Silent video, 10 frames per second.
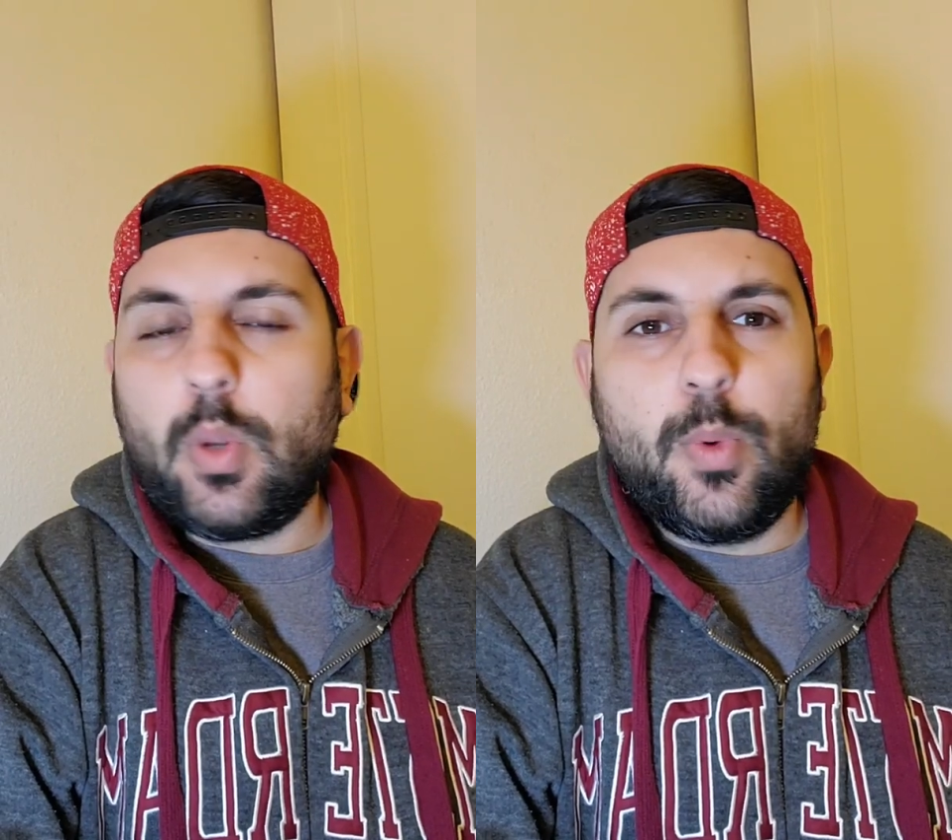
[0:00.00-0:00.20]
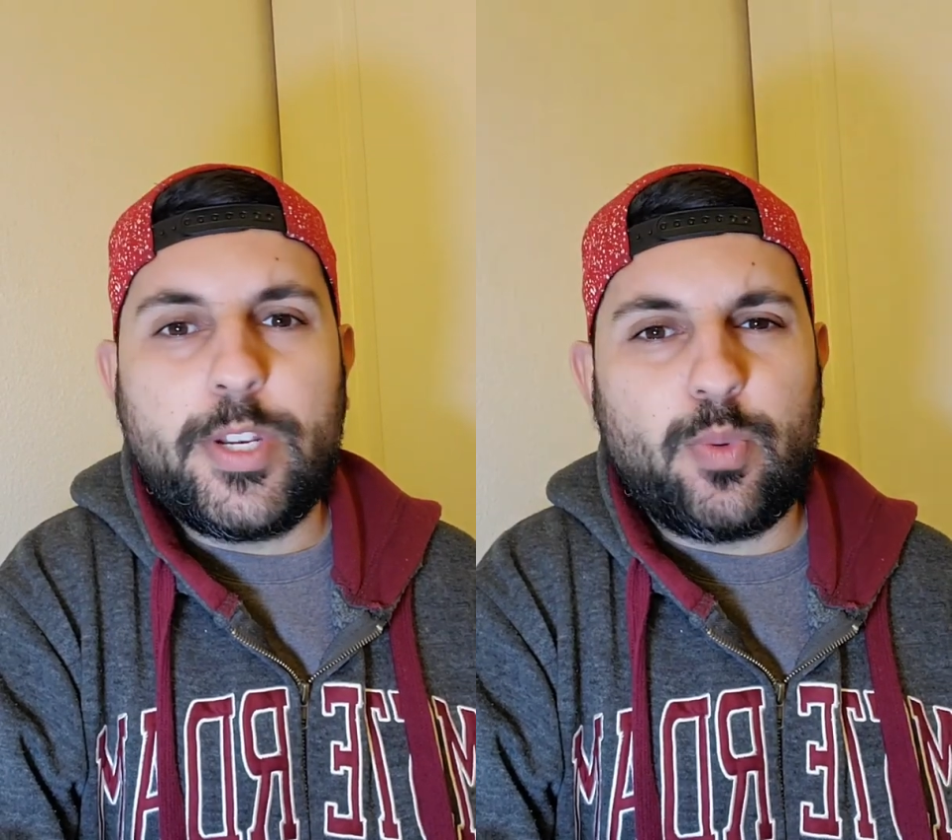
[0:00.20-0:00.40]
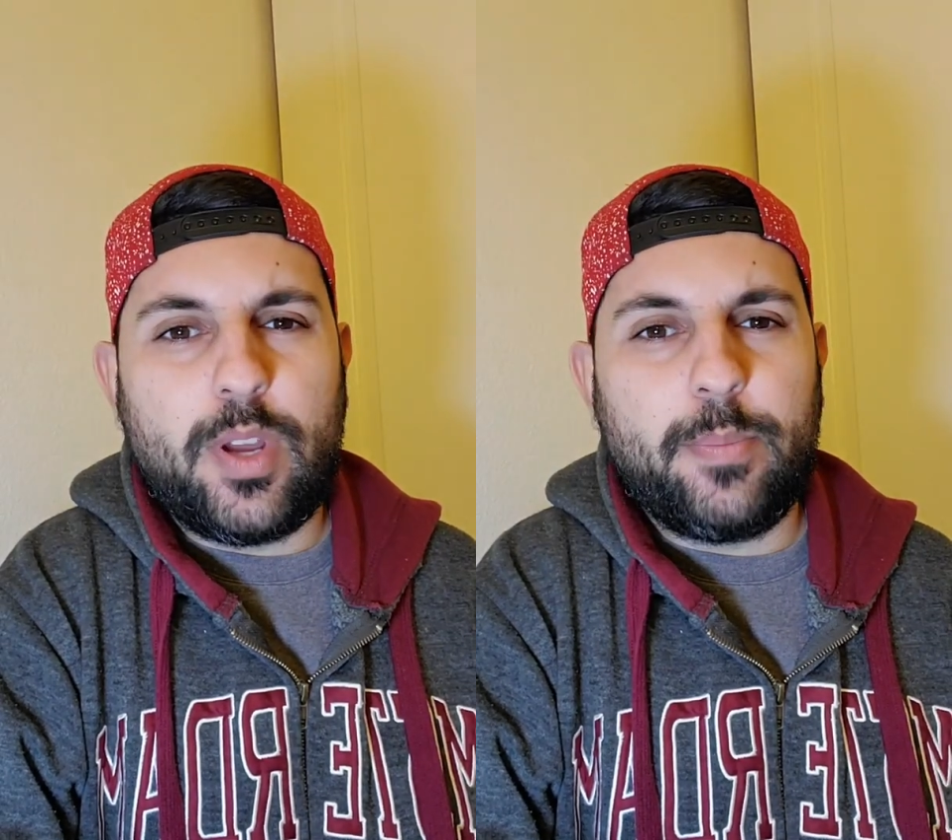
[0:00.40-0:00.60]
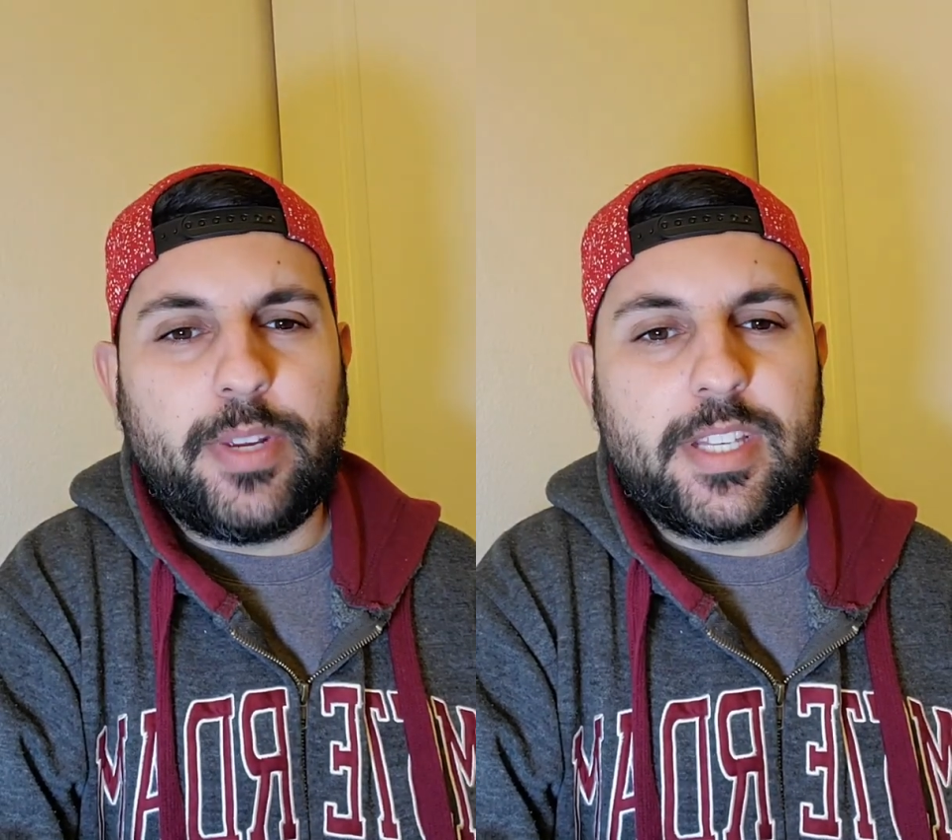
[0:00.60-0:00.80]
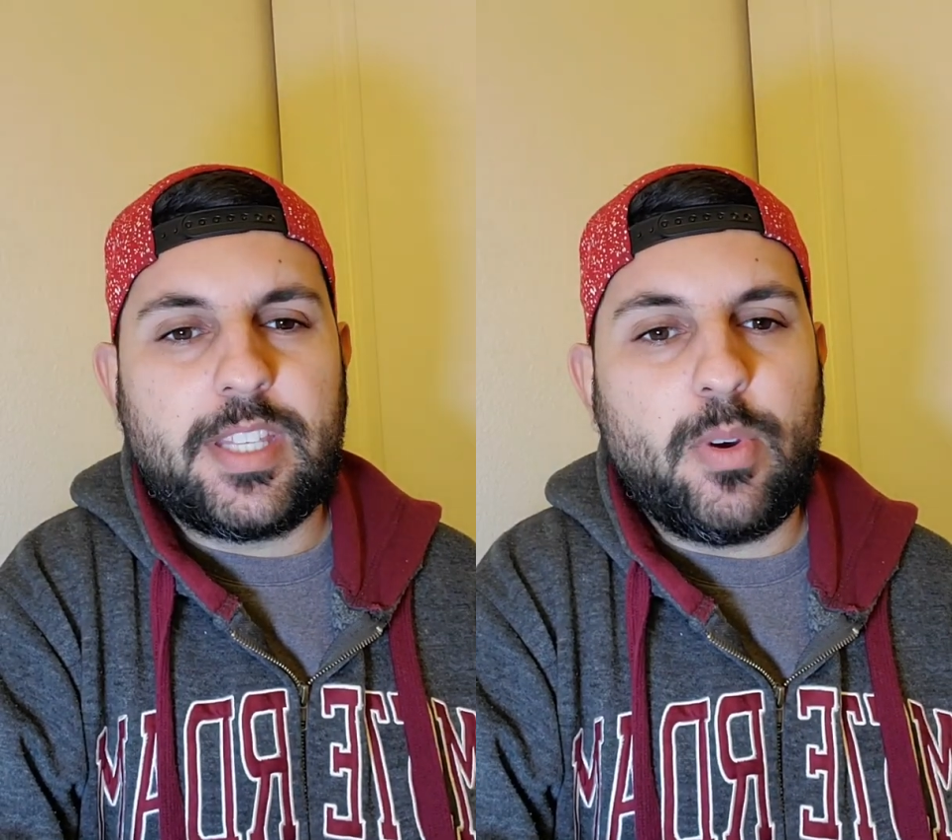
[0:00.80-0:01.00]
which one
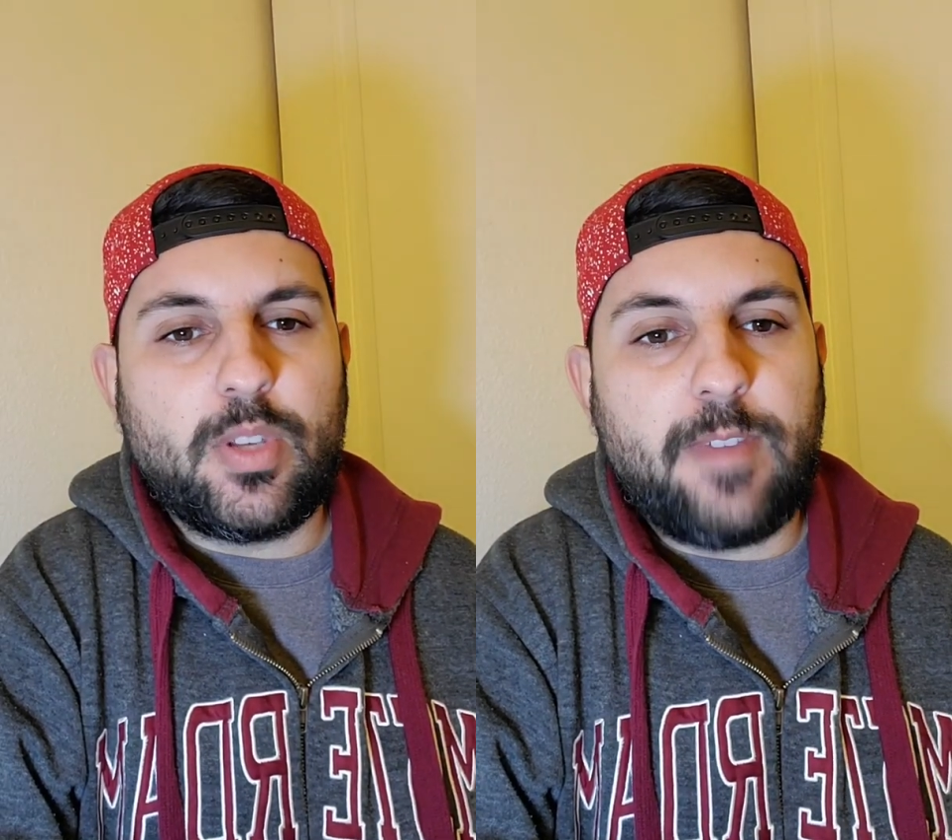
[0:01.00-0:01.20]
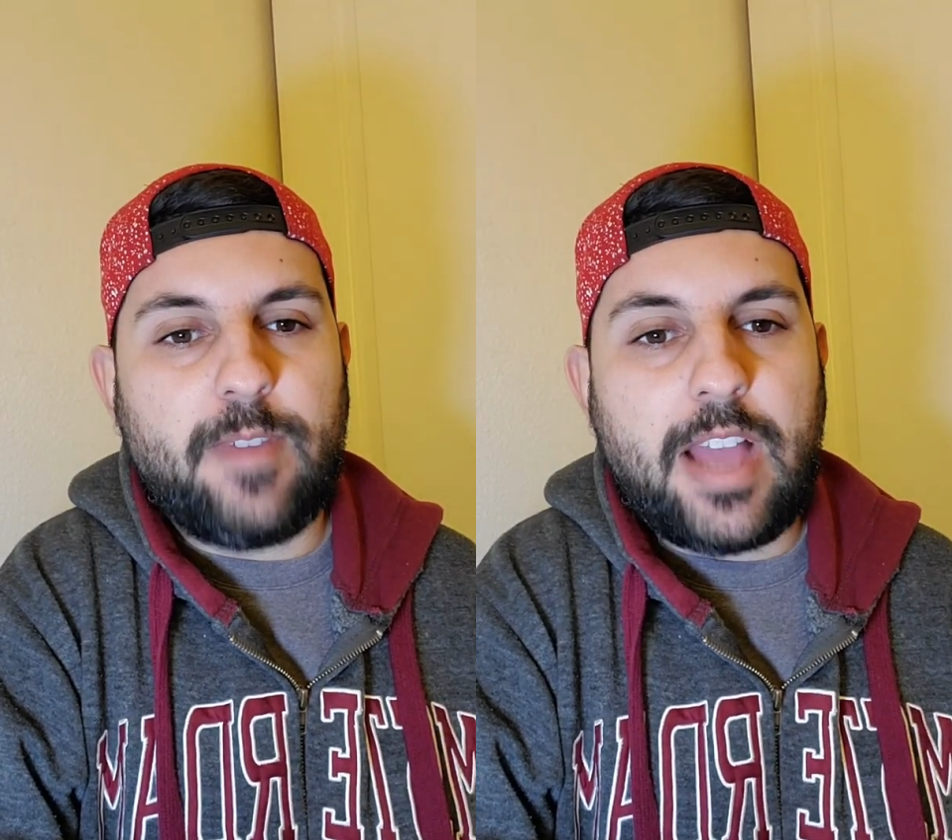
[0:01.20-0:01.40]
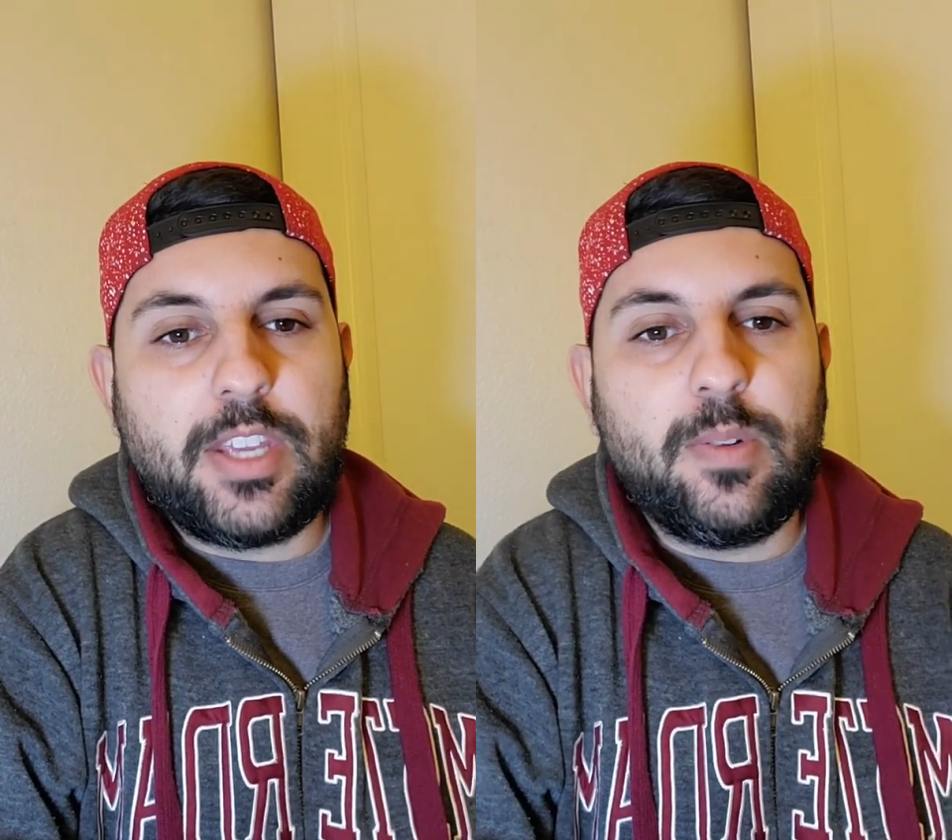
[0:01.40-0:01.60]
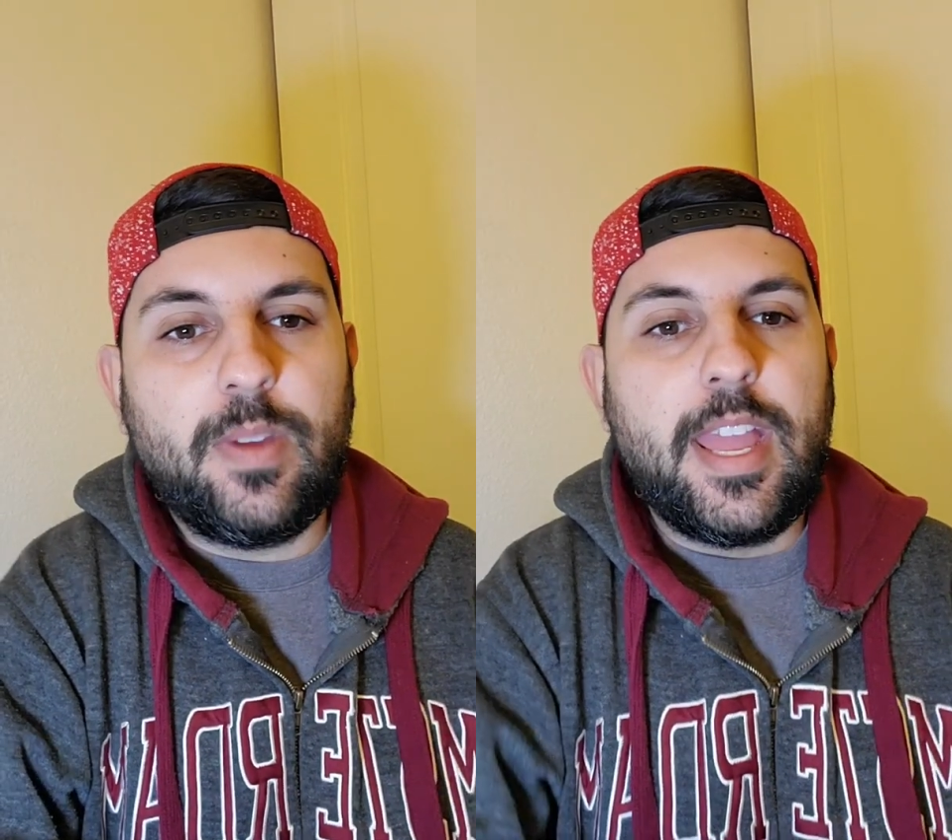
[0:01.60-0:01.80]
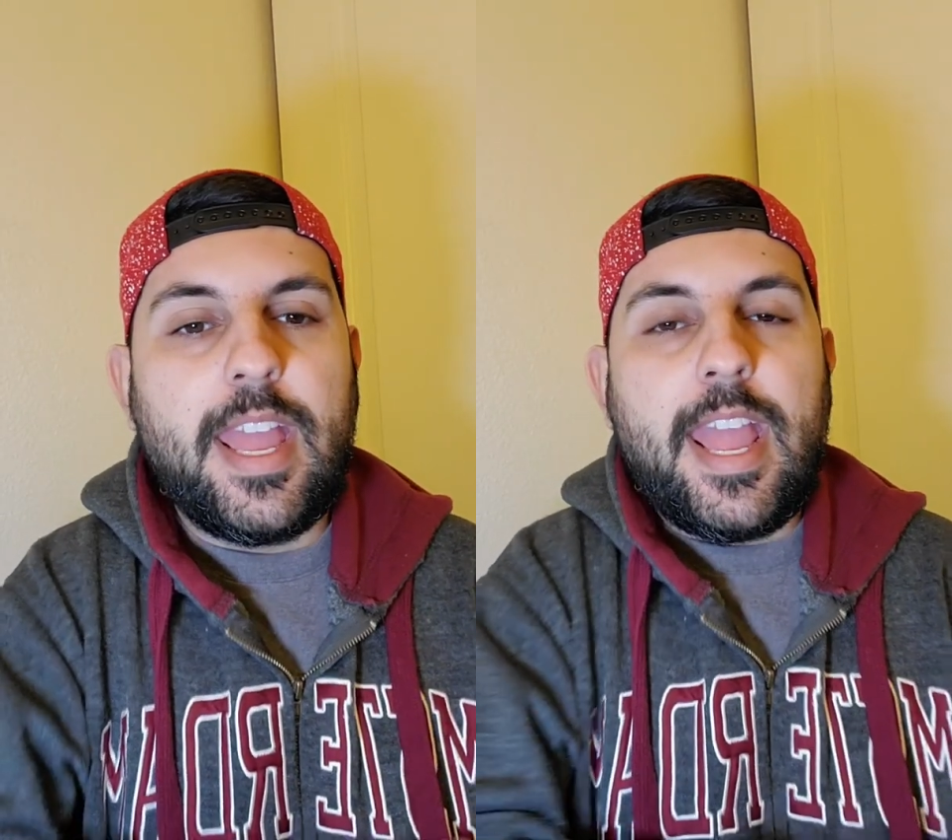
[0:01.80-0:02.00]
brings the most value.